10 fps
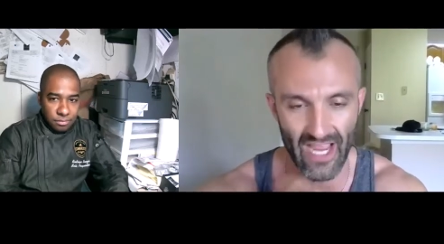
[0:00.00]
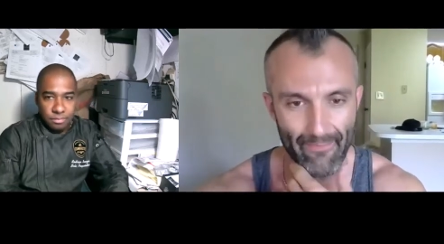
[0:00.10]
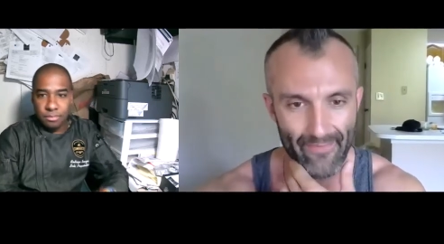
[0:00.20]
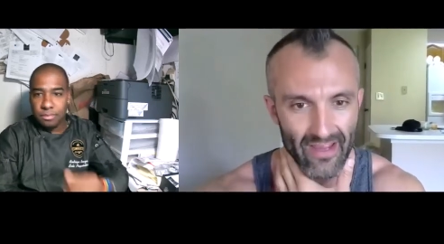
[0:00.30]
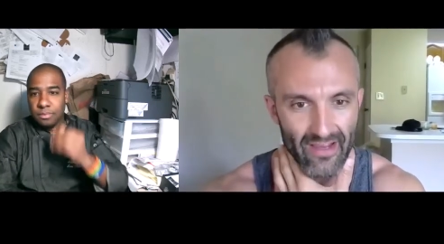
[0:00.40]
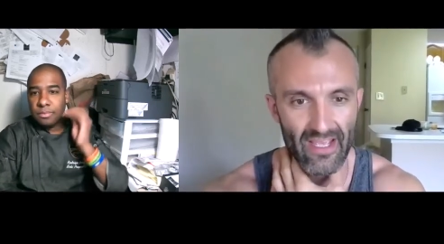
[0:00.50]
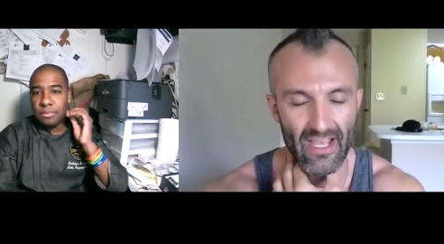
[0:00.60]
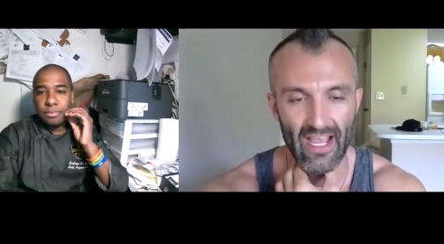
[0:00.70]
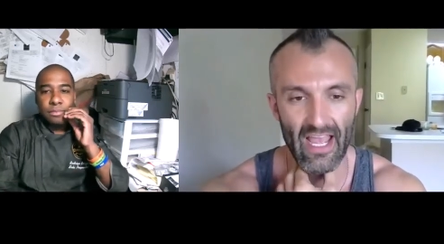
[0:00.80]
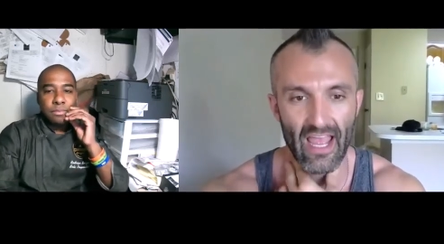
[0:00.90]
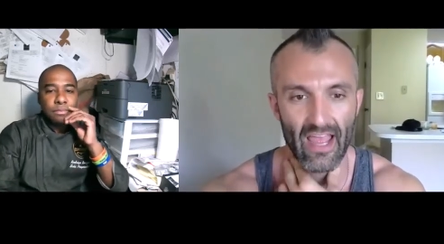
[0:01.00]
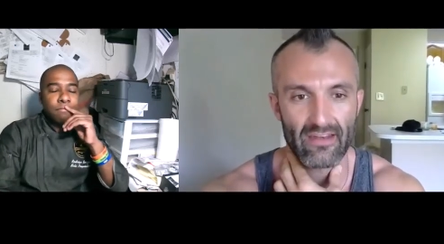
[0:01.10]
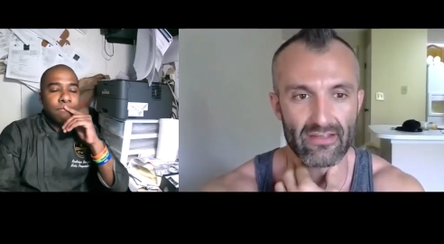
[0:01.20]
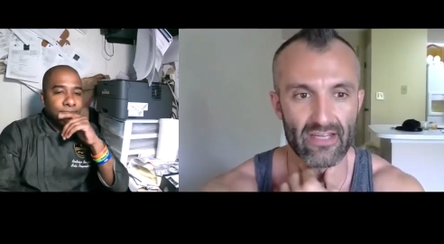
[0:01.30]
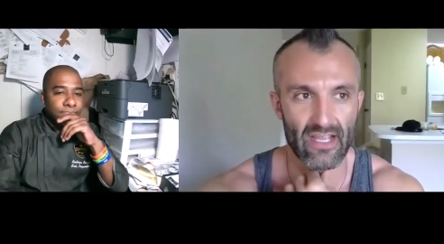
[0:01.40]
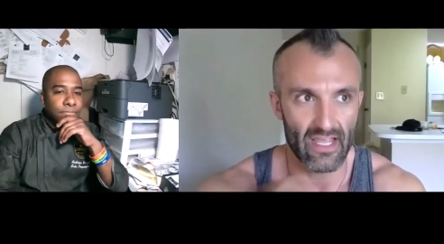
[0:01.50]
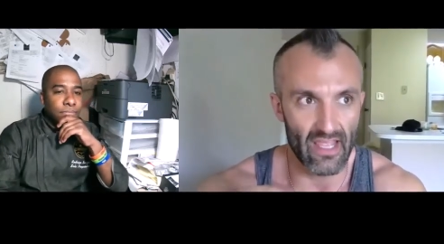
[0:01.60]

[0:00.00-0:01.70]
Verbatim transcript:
Speaker 1: happening. And